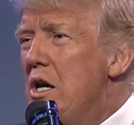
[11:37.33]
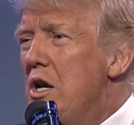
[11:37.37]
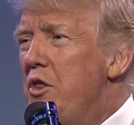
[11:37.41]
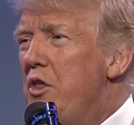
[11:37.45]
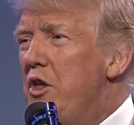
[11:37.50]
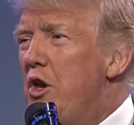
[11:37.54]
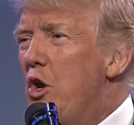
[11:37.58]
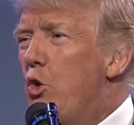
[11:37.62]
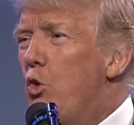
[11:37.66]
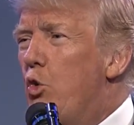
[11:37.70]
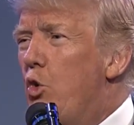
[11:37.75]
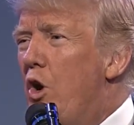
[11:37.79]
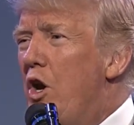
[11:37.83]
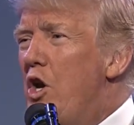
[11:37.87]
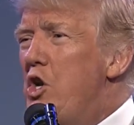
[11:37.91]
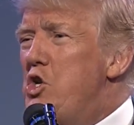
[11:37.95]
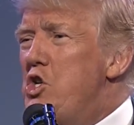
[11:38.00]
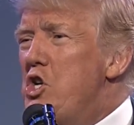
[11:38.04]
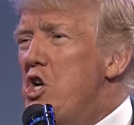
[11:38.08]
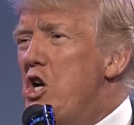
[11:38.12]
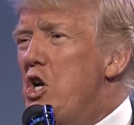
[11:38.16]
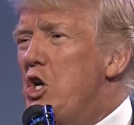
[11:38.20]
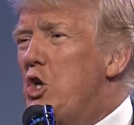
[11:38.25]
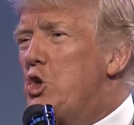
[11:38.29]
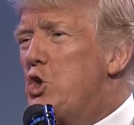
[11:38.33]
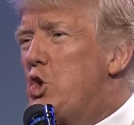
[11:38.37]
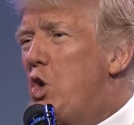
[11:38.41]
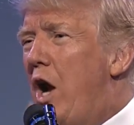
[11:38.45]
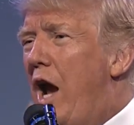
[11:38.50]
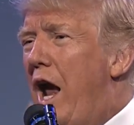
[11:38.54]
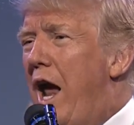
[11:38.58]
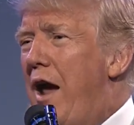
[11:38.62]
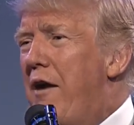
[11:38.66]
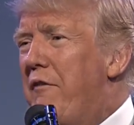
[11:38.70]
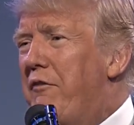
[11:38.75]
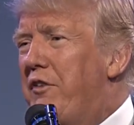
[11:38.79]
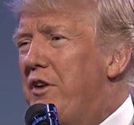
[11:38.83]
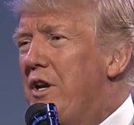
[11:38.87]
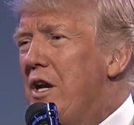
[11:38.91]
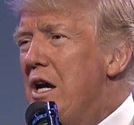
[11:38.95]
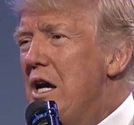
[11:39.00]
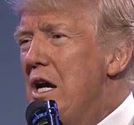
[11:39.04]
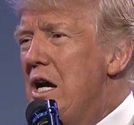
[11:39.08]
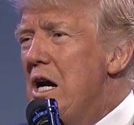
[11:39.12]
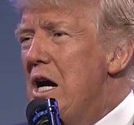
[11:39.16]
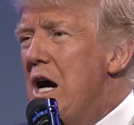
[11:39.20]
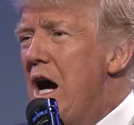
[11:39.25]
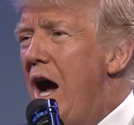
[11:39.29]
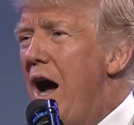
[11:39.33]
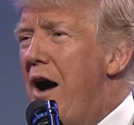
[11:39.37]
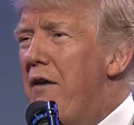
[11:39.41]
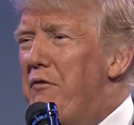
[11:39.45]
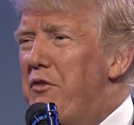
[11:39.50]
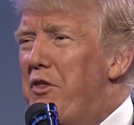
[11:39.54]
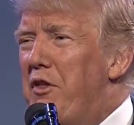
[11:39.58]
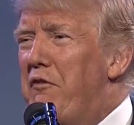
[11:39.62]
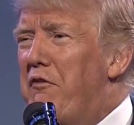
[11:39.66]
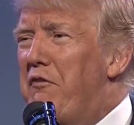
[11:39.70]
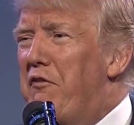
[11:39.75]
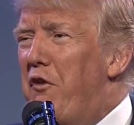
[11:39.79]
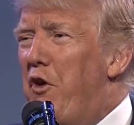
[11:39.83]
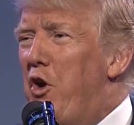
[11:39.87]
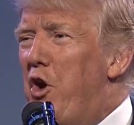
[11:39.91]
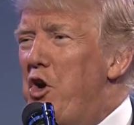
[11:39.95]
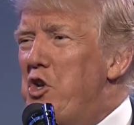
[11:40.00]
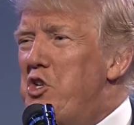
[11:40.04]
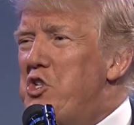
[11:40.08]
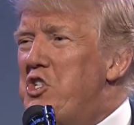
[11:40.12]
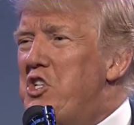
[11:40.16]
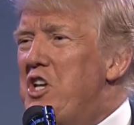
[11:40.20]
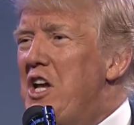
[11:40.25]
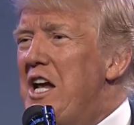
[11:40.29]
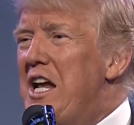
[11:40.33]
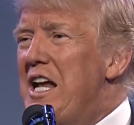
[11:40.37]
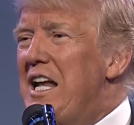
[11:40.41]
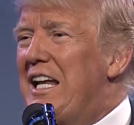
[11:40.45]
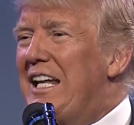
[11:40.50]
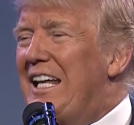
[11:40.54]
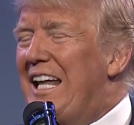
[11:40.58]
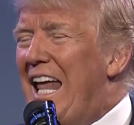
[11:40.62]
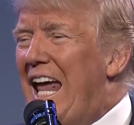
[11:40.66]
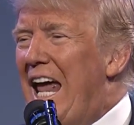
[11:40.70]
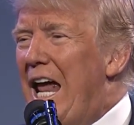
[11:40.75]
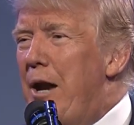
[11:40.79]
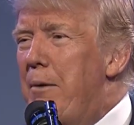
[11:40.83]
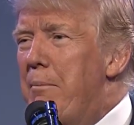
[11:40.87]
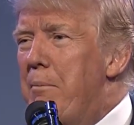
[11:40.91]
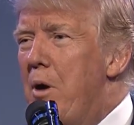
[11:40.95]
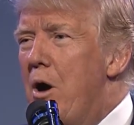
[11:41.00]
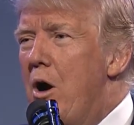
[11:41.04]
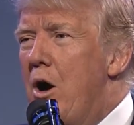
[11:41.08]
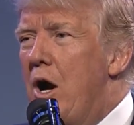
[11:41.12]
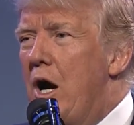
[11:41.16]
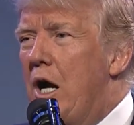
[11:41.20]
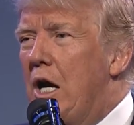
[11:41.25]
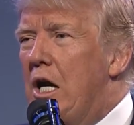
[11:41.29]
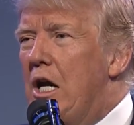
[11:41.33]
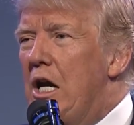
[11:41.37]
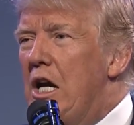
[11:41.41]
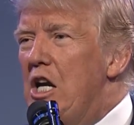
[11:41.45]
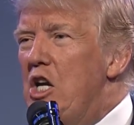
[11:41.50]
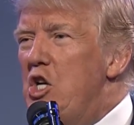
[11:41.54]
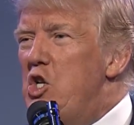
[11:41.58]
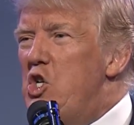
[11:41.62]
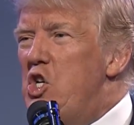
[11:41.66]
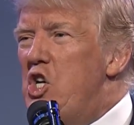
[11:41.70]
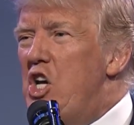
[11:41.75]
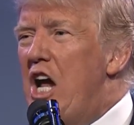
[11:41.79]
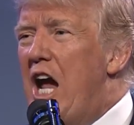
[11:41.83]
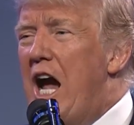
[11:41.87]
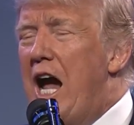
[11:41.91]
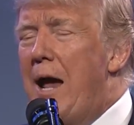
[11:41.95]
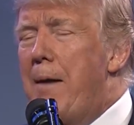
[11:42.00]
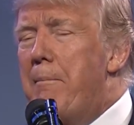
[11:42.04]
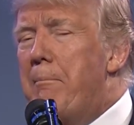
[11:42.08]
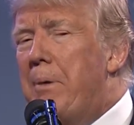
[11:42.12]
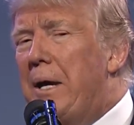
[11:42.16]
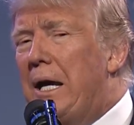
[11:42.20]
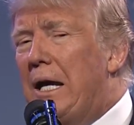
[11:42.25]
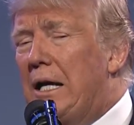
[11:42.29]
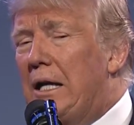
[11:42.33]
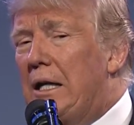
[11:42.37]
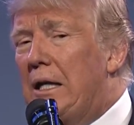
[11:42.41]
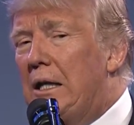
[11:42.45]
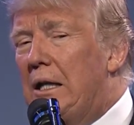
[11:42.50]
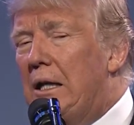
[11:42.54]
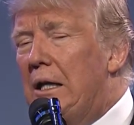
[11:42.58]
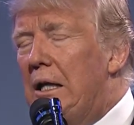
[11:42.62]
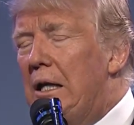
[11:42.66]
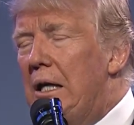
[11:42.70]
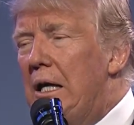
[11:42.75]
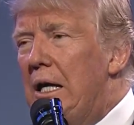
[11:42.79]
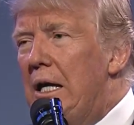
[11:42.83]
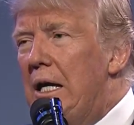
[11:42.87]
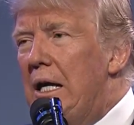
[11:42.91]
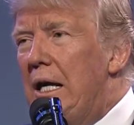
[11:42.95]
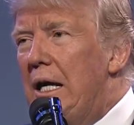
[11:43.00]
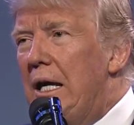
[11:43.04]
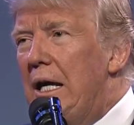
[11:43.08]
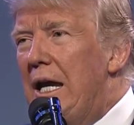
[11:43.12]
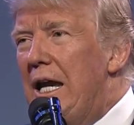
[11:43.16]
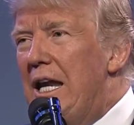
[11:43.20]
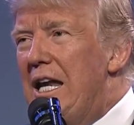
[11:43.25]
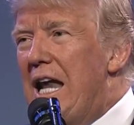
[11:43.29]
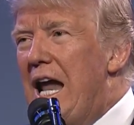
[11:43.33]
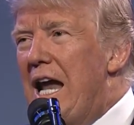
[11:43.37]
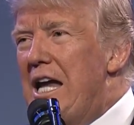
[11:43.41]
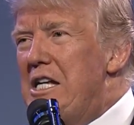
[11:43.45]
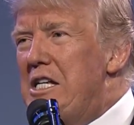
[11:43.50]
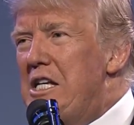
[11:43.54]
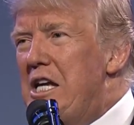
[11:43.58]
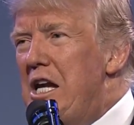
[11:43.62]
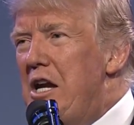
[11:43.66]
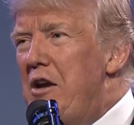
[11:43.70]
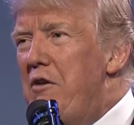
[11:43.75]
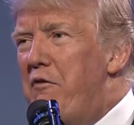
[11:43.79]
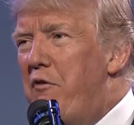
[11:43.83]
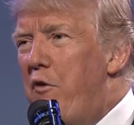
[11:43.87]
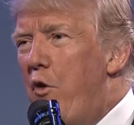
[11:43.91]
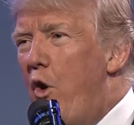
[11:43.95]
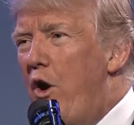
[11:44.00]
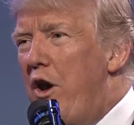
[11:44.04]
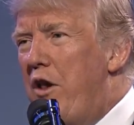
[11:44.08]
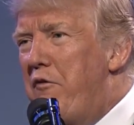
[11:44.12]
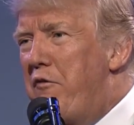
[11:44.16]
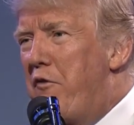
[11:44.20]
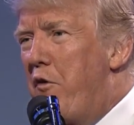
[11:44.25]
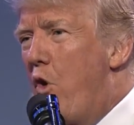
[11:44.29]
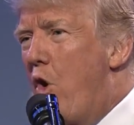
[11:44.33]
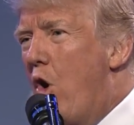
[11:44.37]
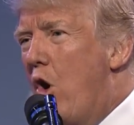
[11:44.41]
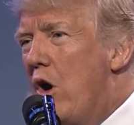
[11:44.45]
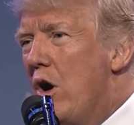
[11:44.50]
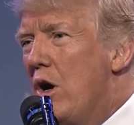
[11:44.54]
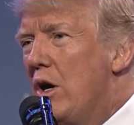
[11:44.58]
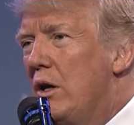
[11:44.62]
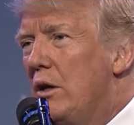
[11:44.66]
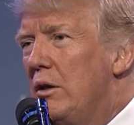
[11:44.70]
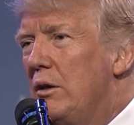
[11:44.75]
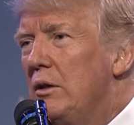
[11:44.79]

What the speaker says: the original draft of the first landmark GI Bill in 1944.